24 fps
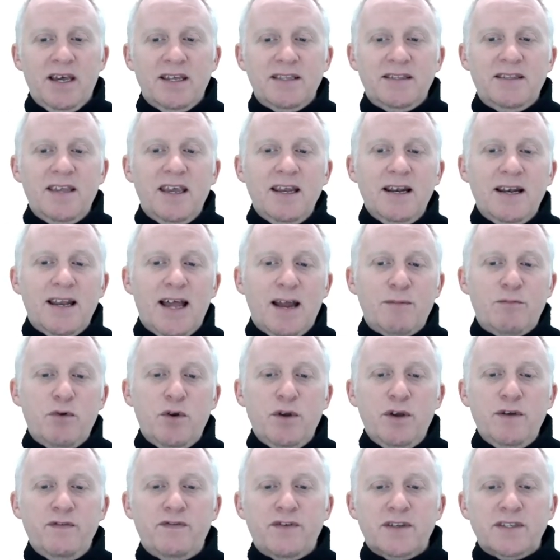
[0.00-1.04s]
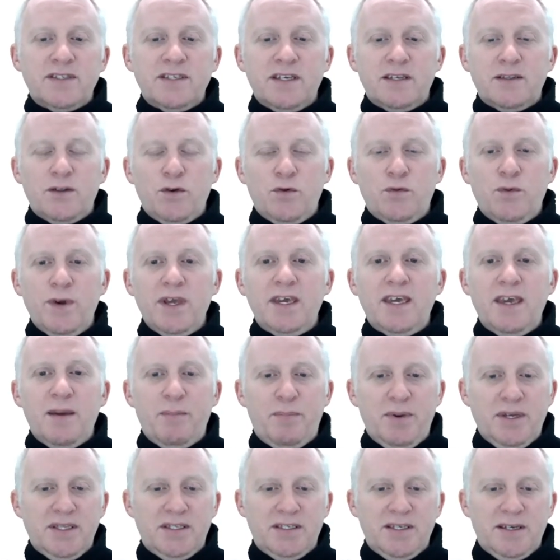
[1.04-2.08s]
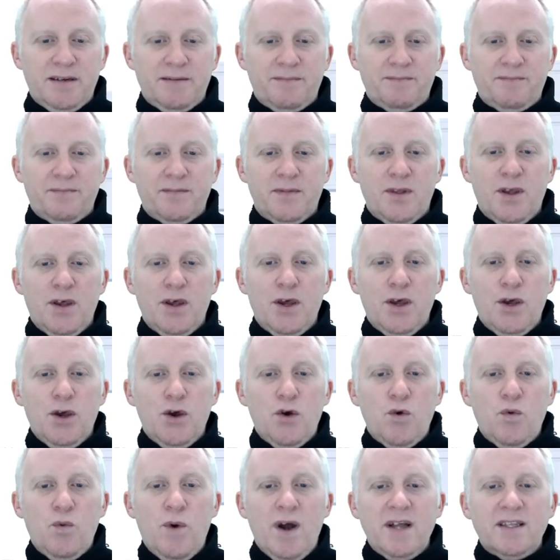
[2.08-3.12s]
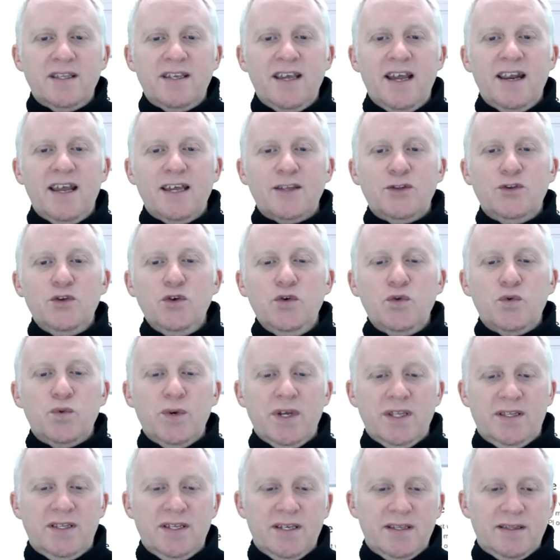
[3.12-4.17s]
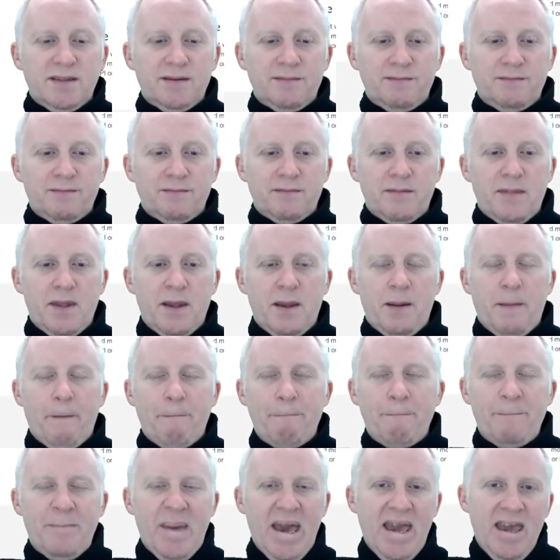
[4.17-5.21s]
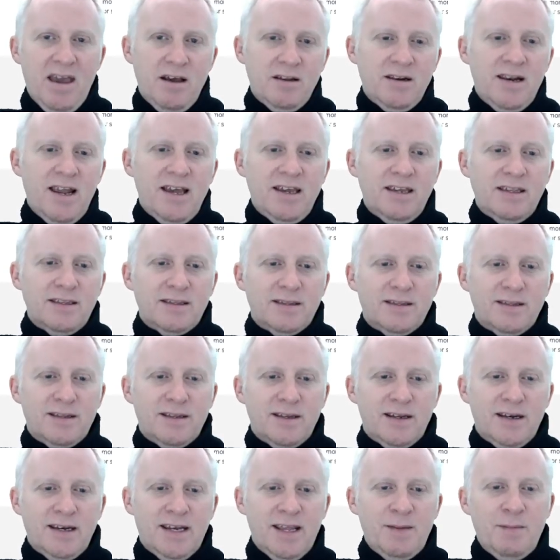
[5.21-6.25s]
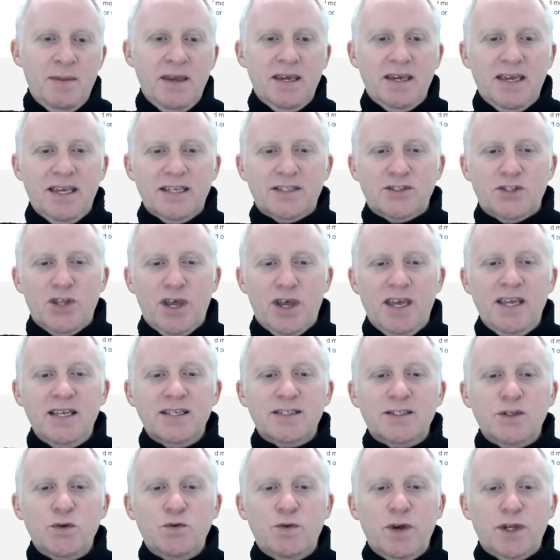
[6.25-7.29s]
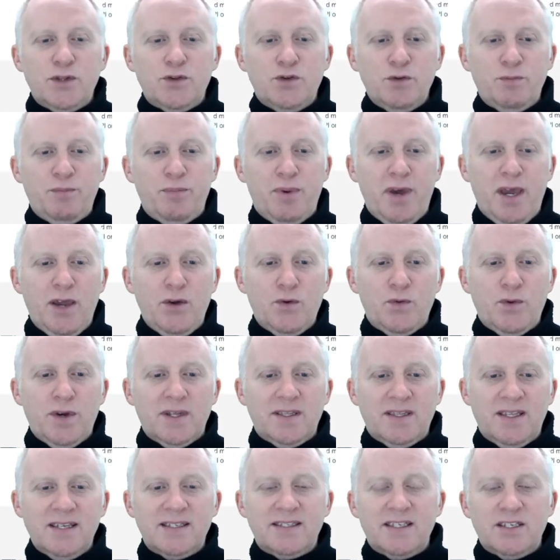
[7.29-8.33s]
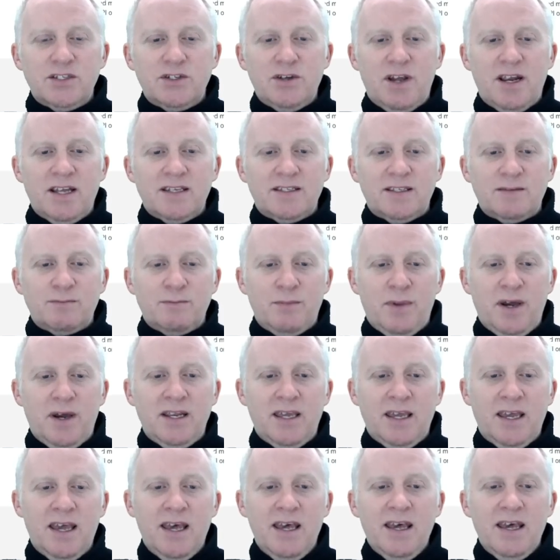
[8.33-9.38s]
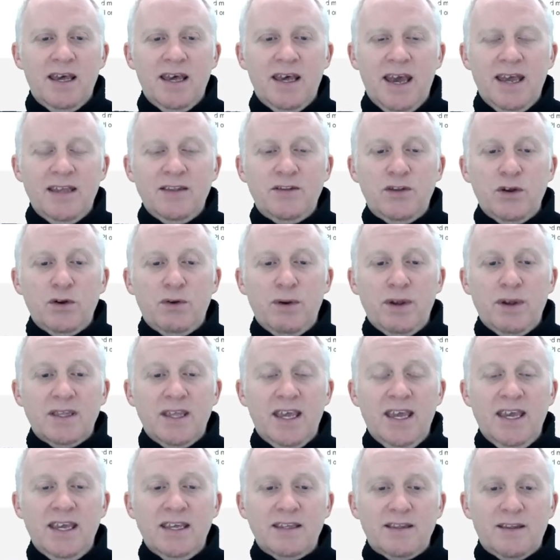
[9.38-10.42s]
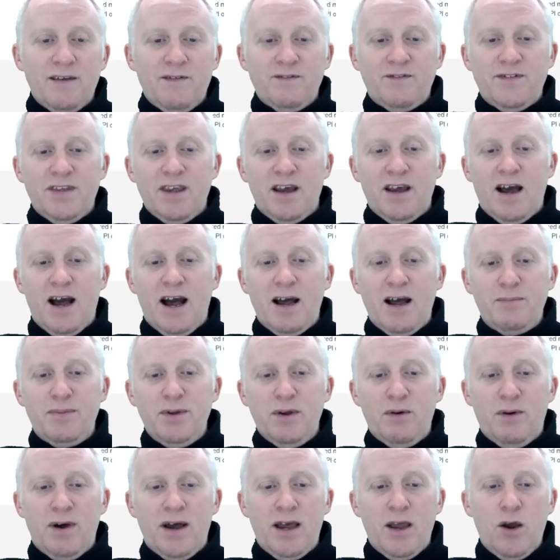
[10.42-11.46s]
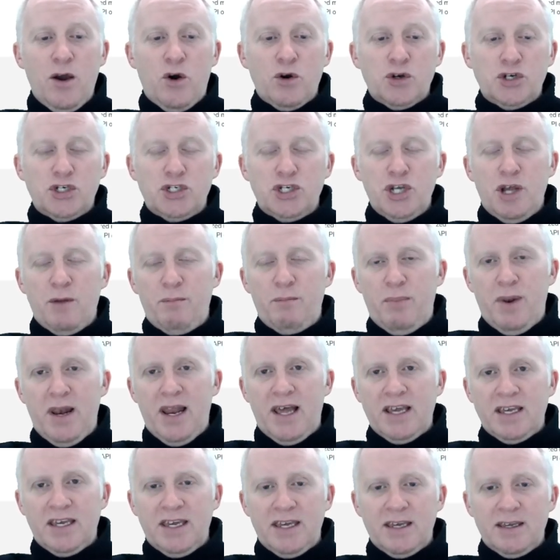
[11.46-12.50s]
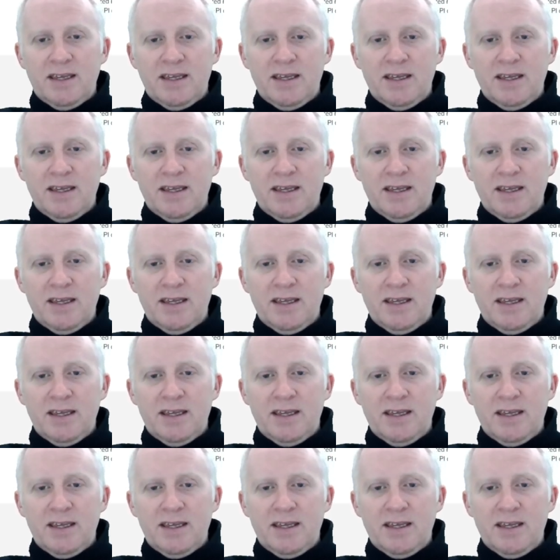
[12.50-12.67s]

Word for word: Think library visit Wikipedia. What can I do with it? Pay online? Nimiq is the easy way to pay with decentralized money. Integrate it via API or shop plugin.